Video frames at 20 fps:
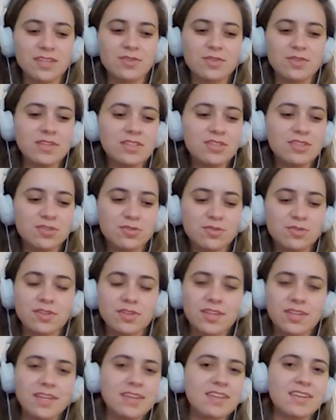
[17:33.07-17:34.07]
you need to
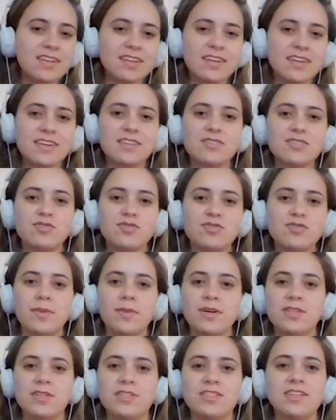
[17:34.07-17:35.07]
think so
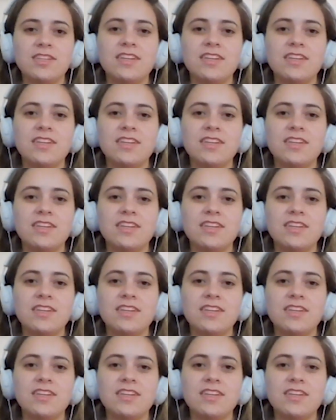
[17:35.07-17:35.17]
much,